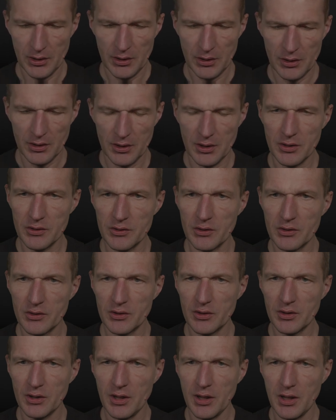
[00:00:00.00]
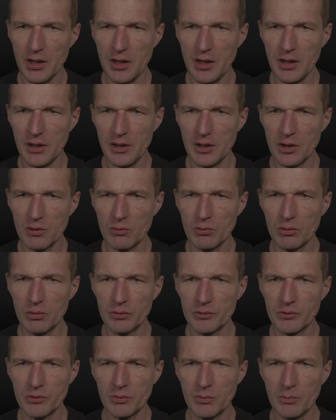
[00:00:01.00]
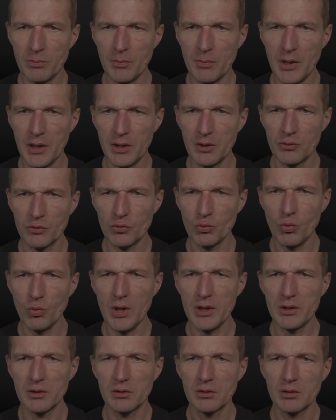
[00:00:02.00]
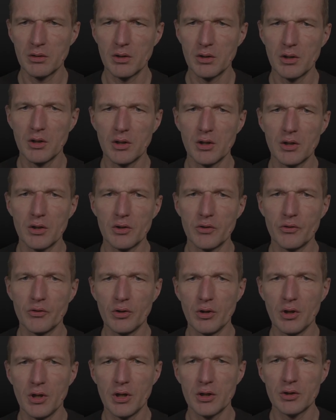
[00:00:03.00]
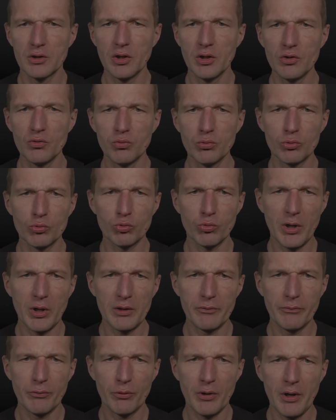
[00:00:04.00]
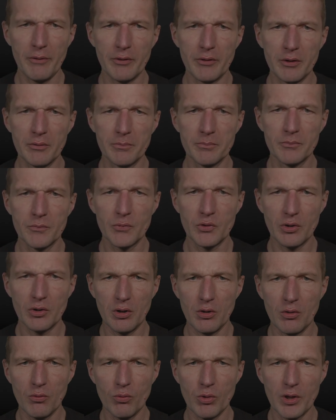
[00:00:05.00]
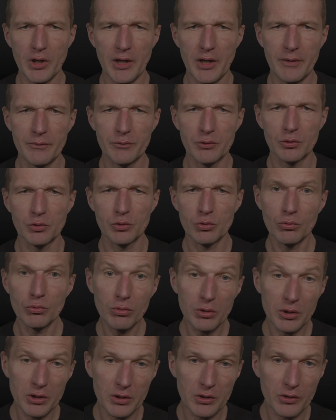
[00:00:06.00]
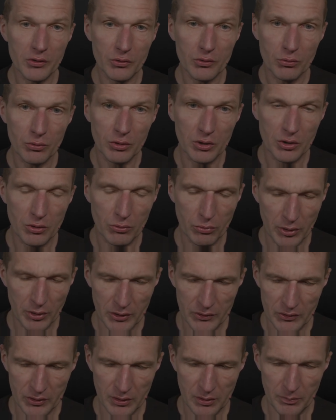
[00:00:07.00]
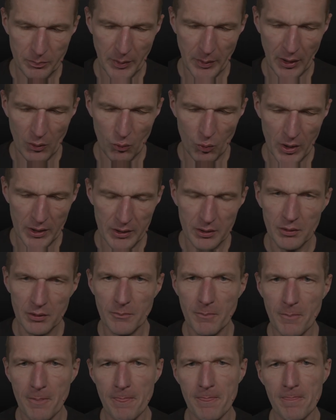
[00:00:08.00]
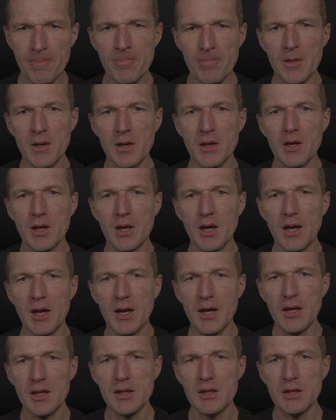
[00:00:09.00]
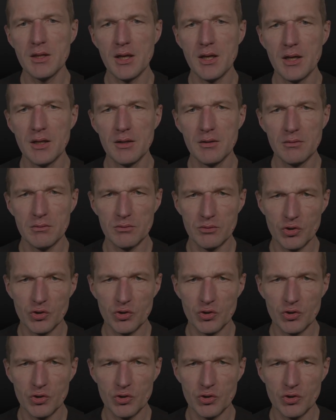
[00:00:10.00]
this is unequals minus one. So this would run forever. So what I have to do is to increase it by one and then